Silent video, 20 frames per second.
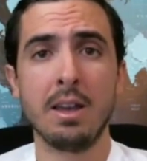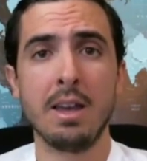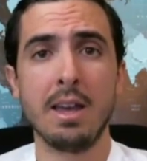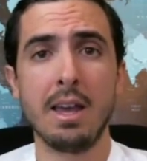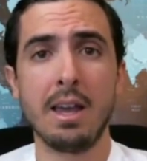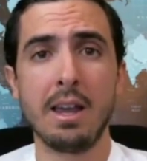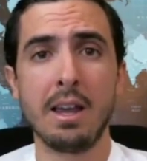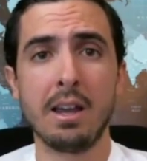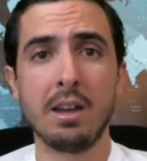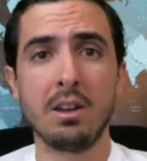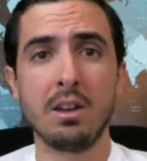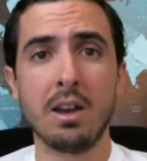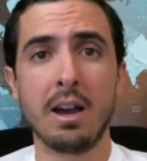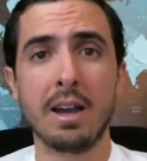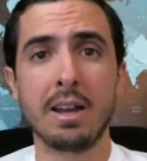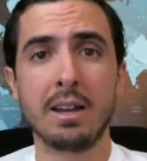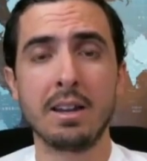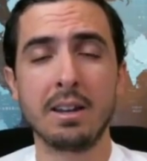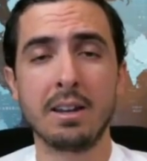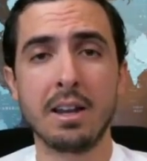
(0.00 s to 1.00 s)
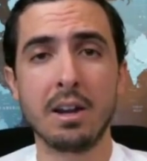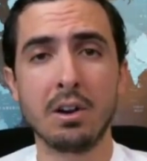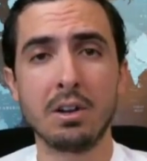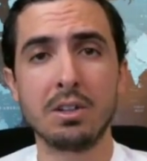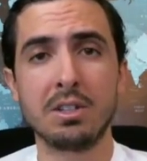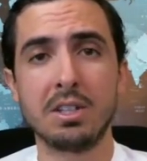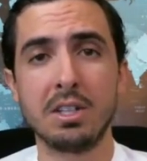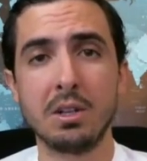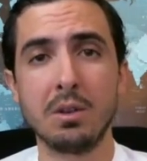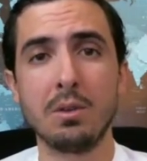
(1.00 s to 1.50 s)
and I can
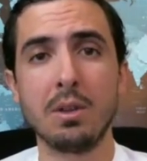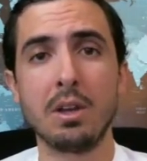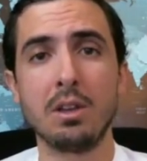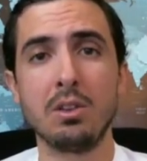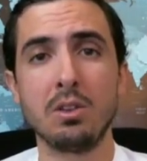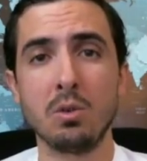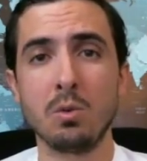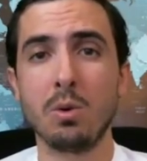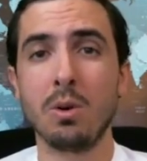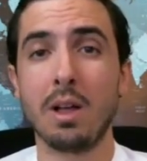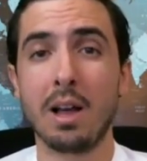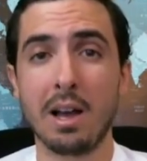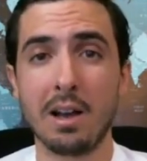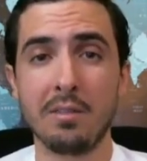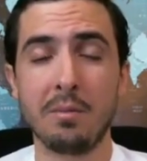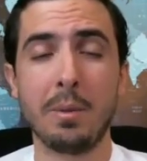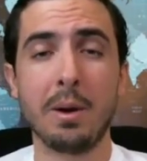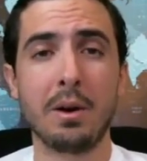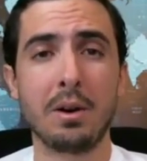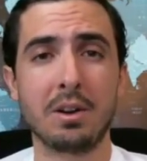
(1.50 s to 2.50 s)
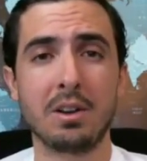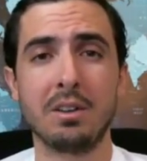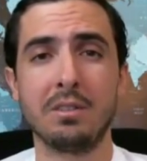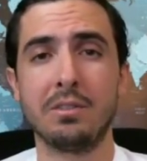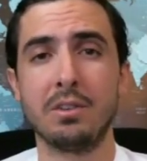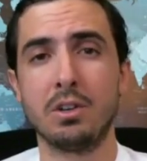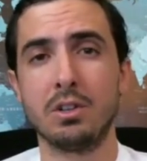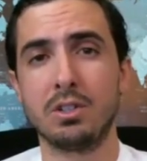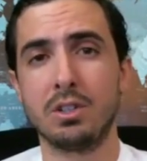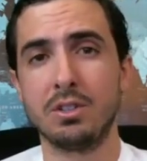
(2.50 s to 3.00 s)
guarantee you that you will have better
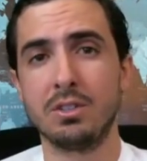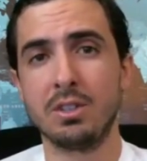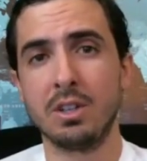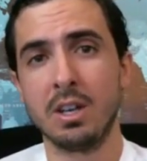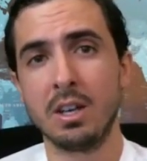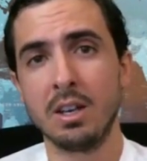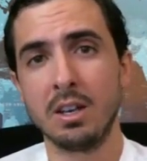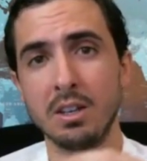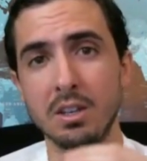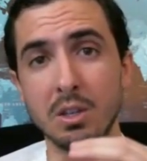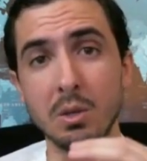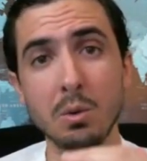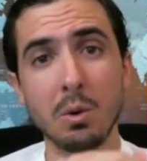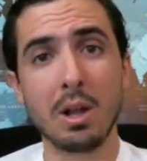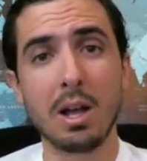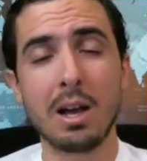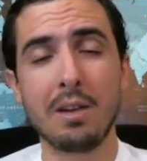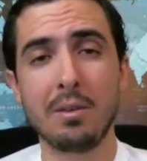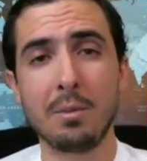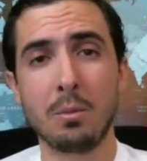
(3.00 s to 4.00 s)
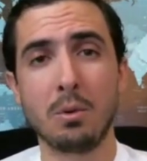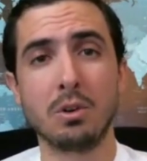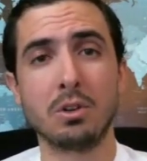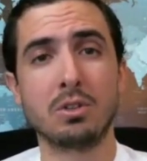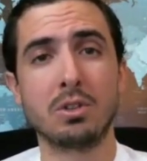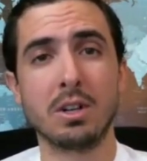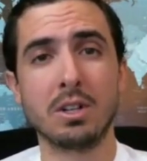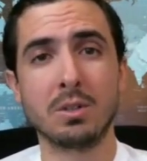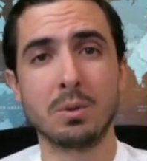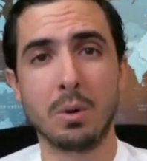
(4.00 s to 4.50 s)
conversions. You will have a more
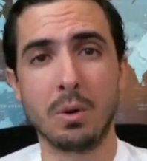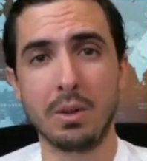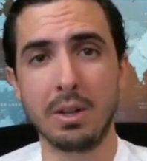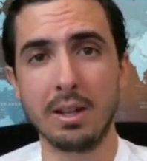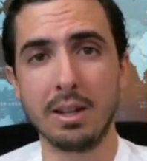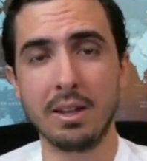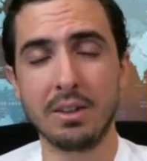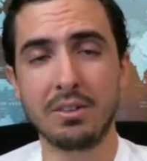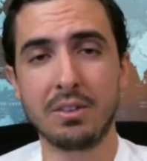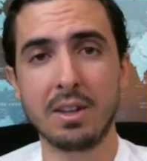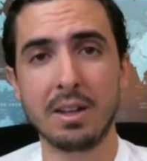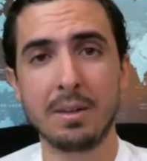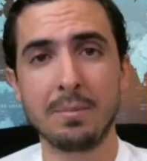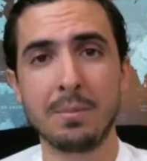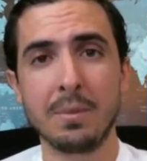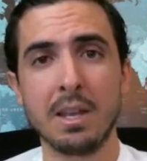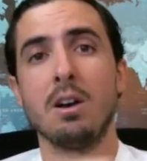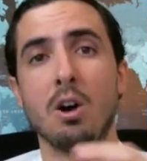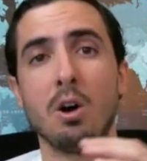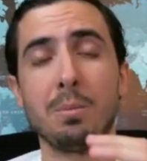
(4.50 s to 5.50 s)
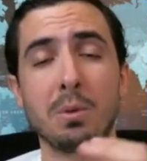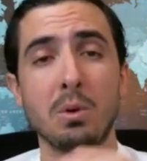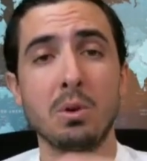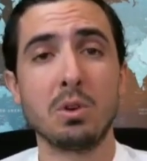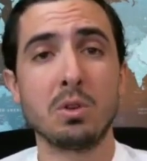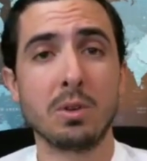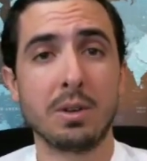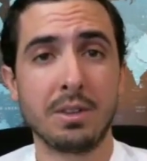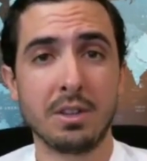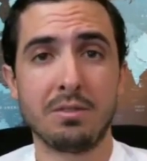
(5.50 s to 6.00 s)
trustworthy listing. Hope you
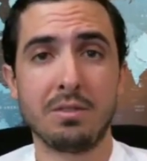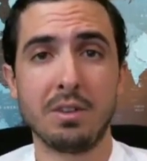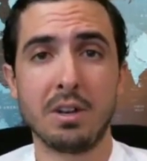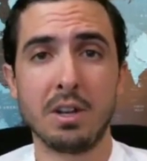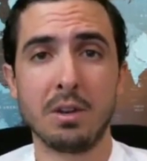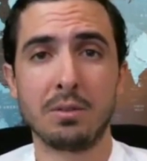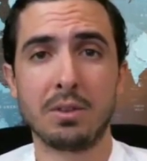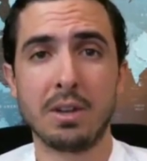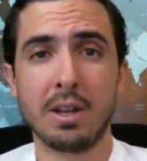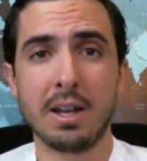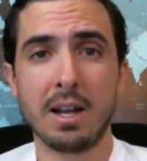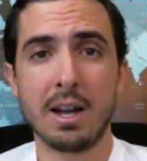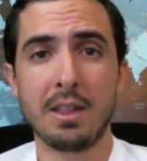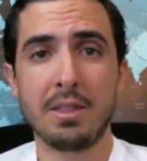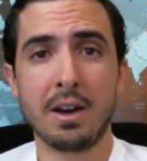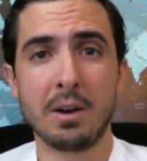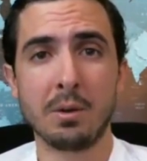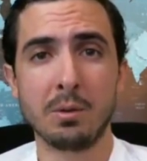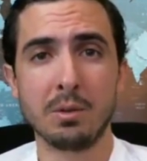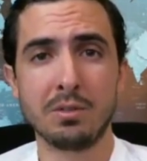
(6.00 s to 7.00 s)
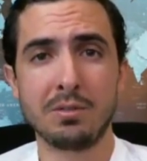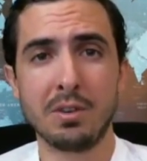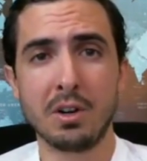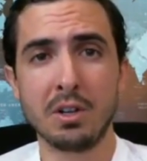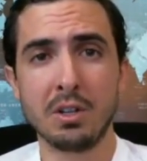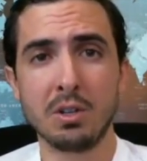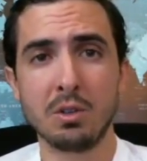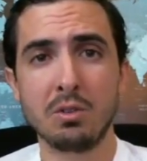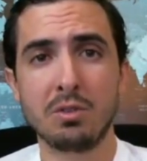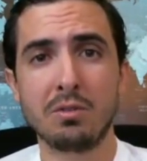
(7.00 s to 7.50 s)
enjoyed this video today. I thought it was
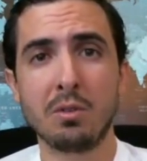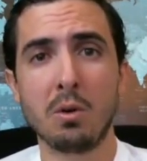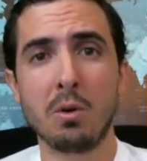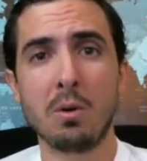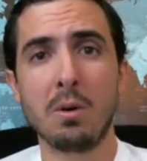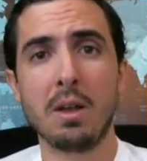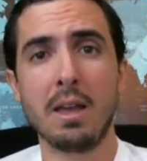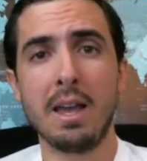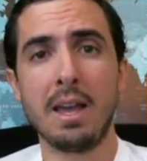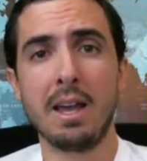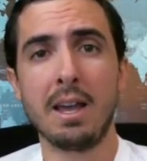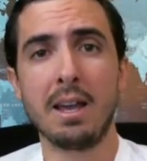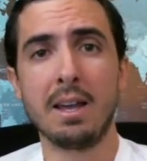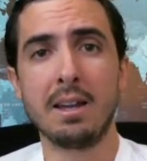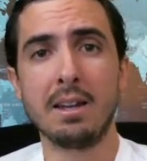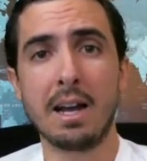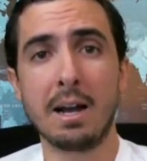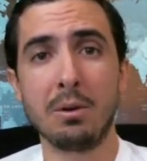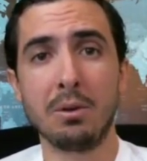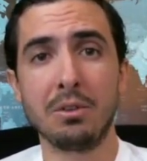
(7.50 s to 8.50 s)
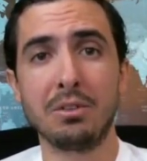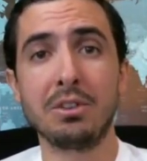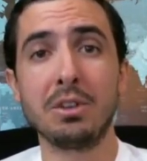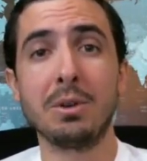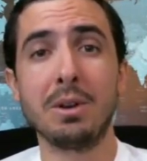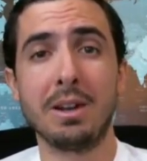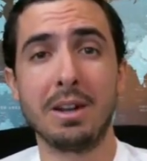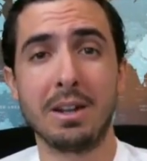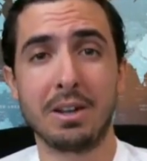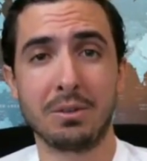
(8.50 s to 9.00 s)
very useful, and I will see
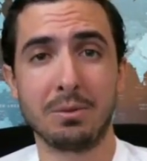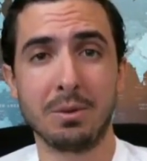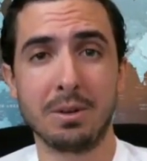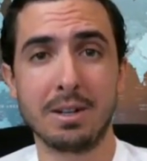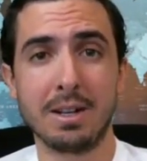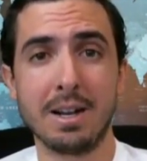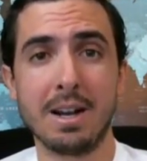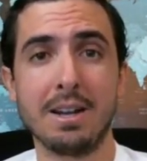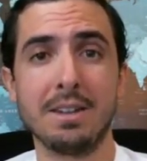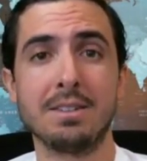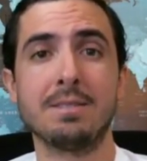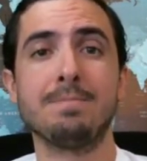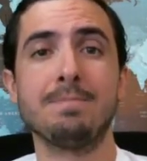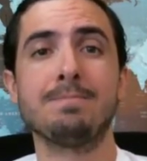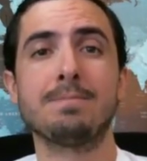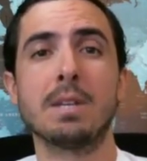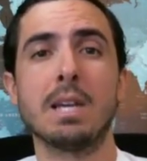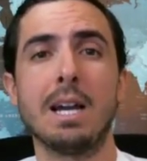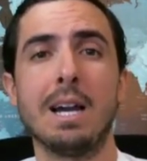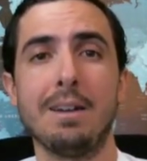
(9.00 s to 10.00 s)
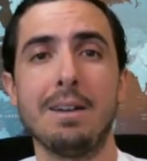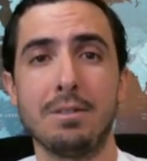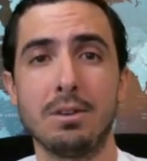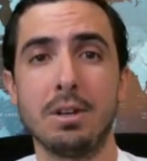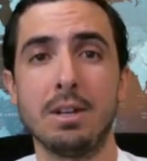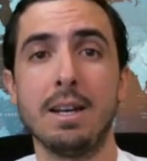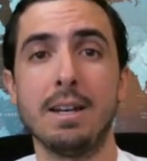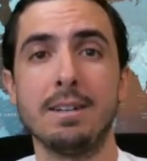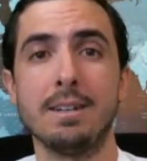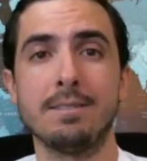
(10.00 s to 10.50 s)
you in the next one, guys. Have a
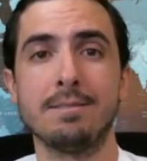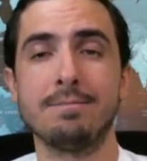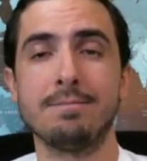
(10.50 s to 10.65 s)
good day.